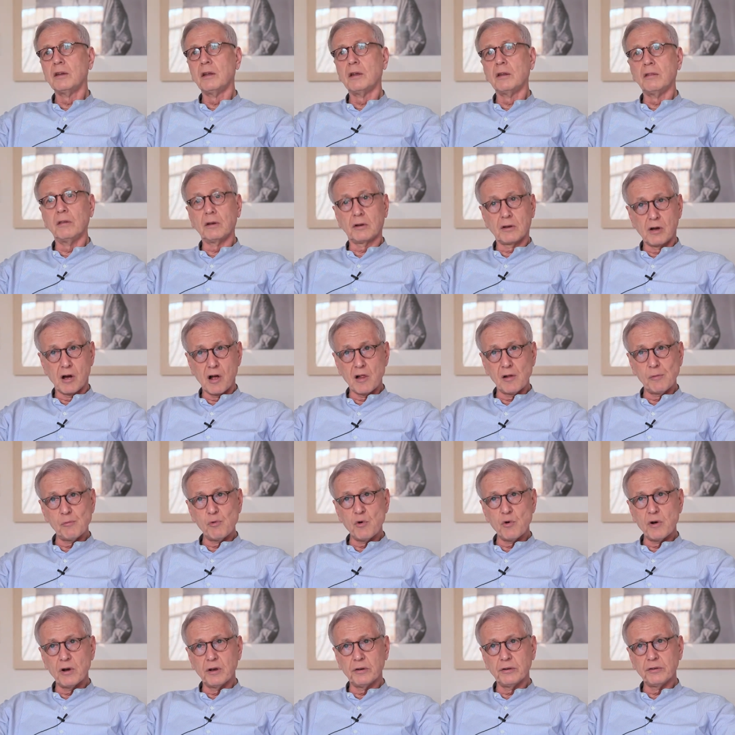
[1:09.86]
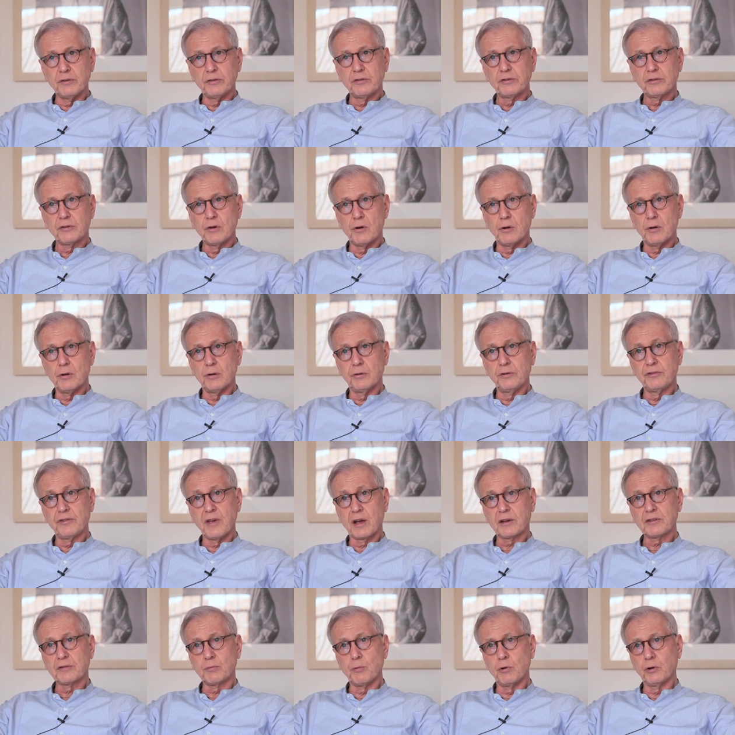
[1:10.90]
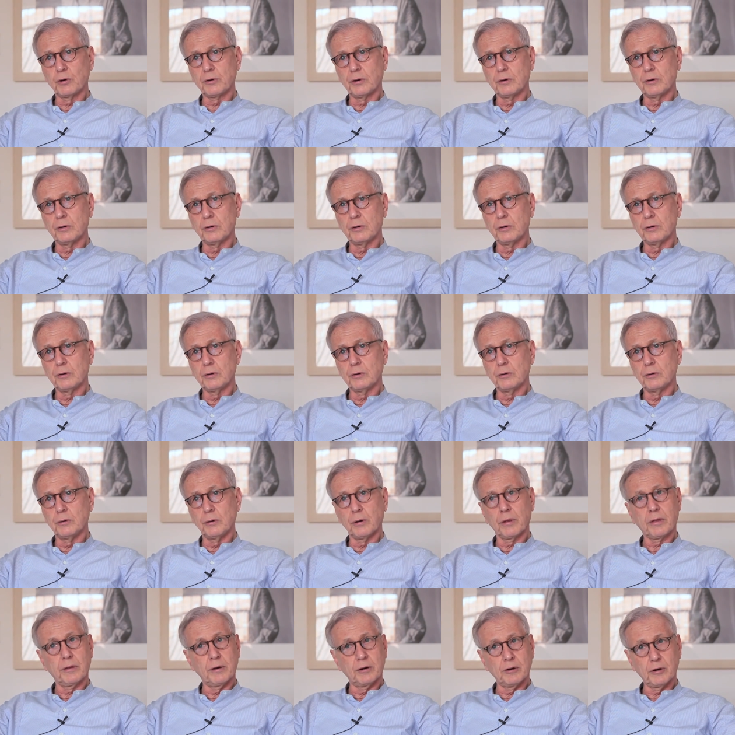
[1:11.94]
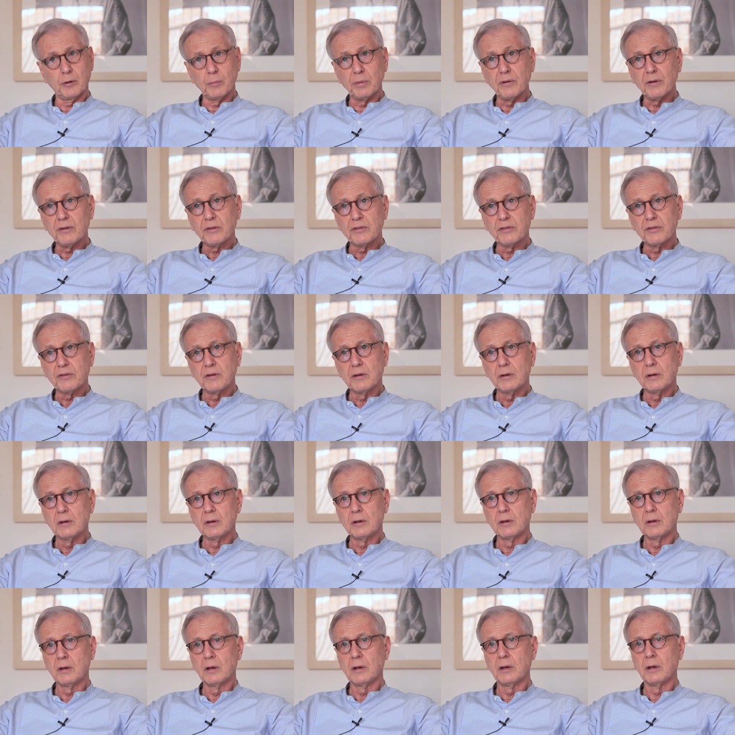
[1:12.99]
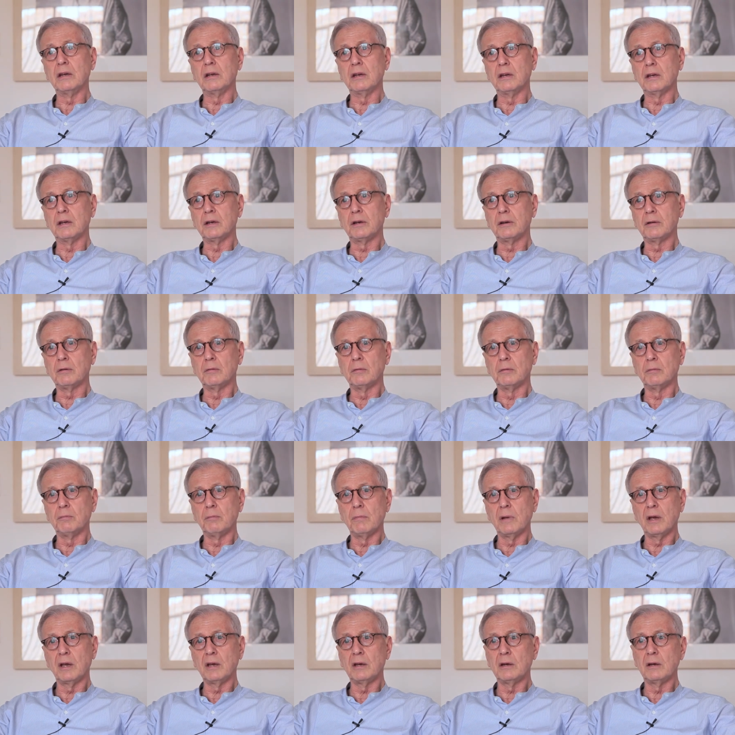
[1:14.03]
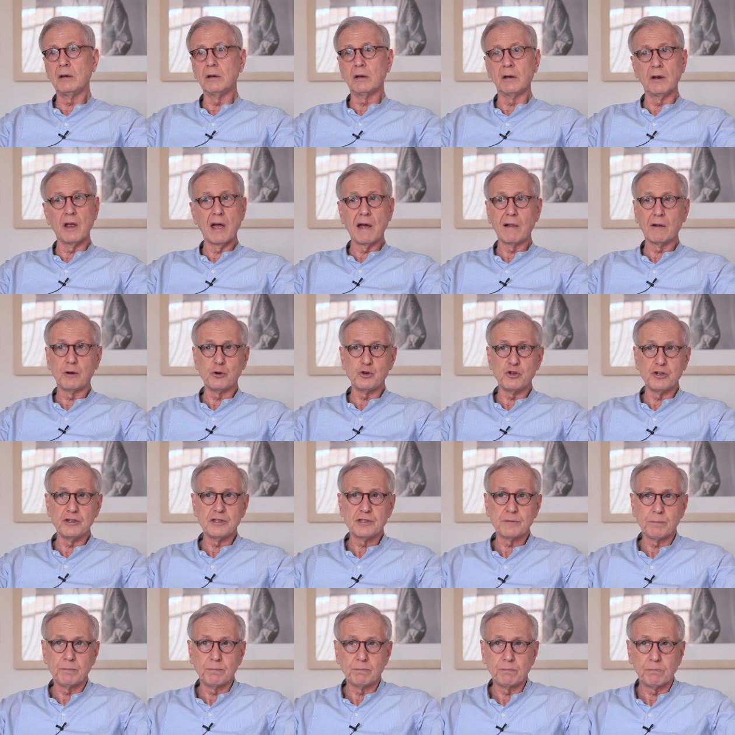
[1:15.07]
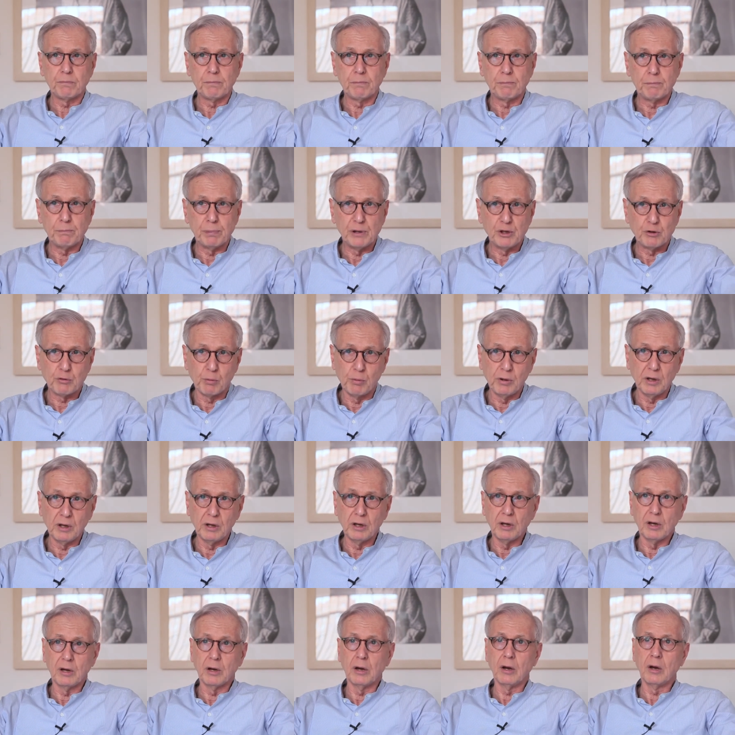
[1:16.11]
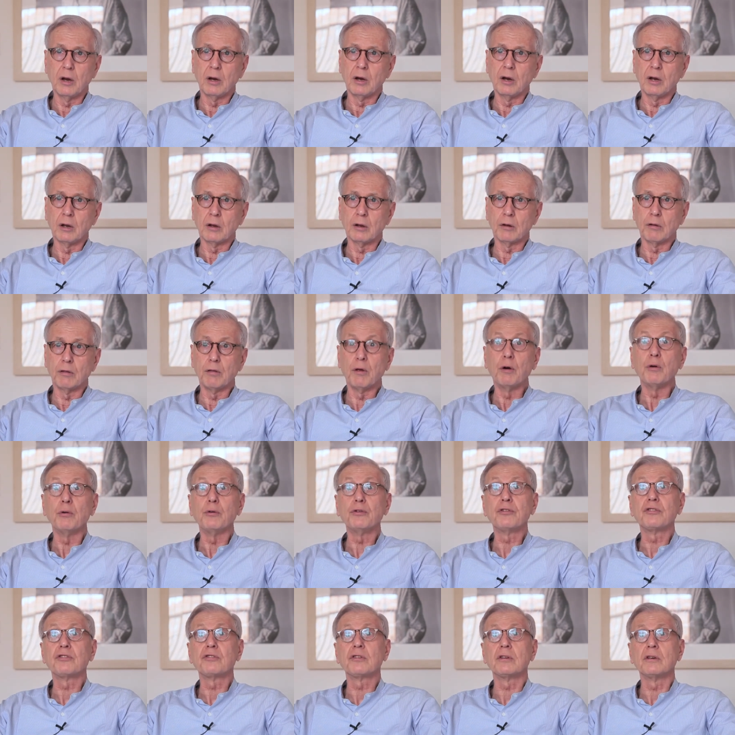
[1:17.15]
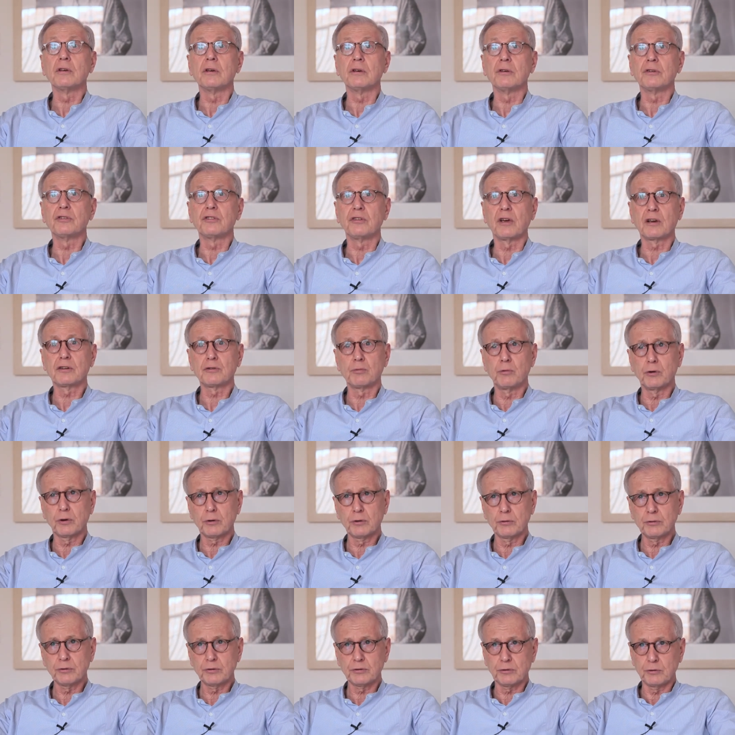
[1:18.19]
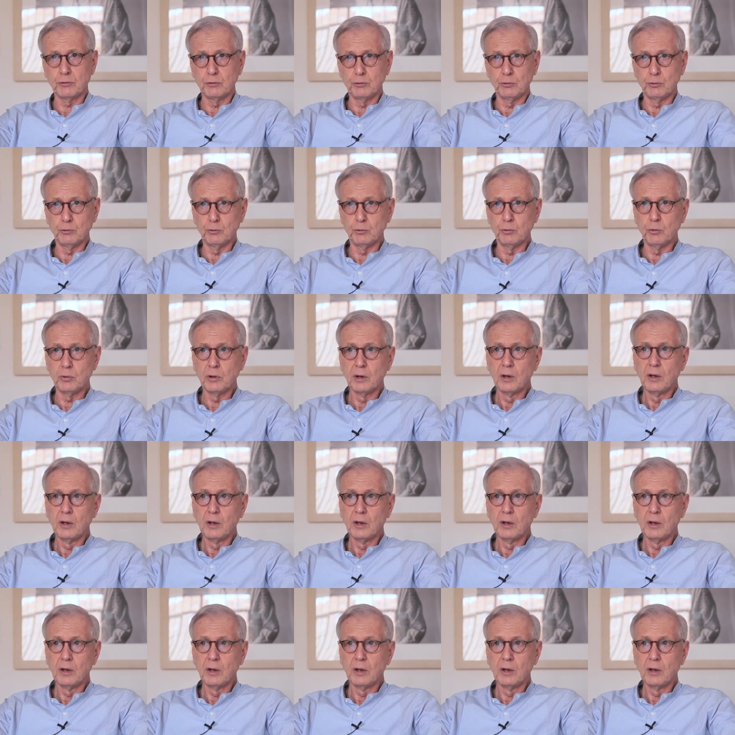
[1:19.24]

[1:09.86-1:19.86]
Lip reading: The column was called Sex Worker or Therapist. It made analogies between those sex workers who